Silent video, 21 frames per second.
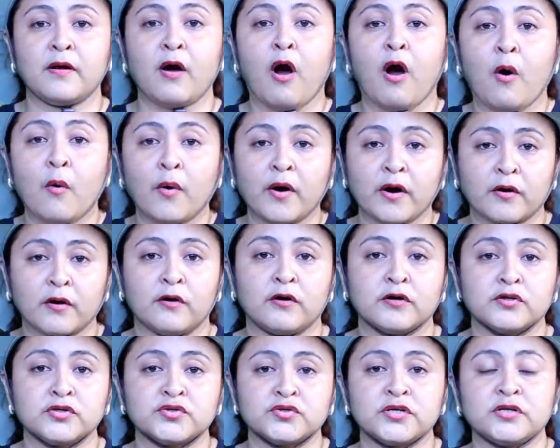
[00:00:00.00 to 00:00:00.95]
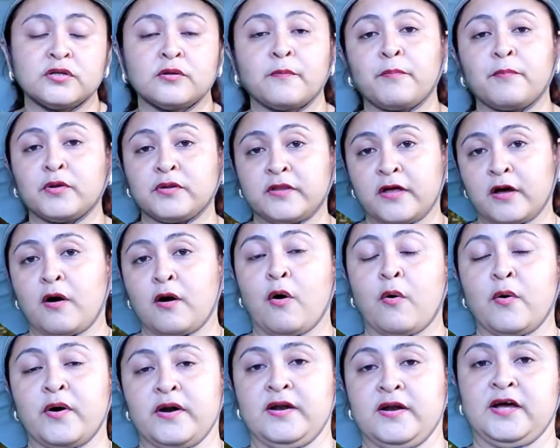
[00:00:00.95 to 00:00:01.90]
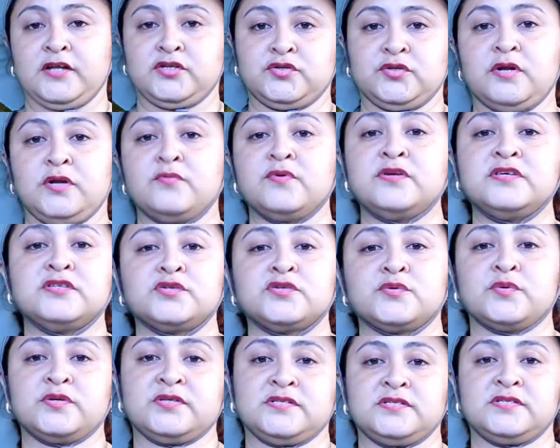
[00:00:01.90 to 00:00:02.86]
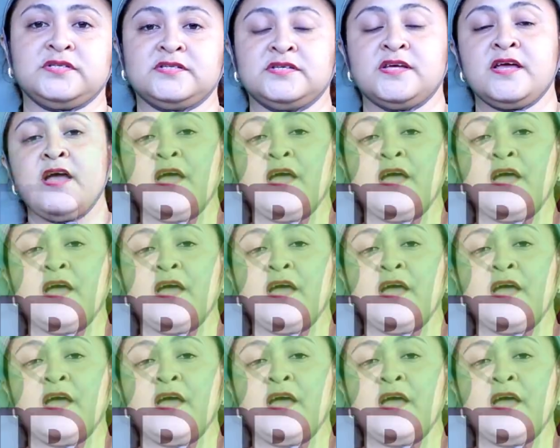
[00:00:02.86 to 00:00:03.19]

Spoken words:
our country to protect our natural resources.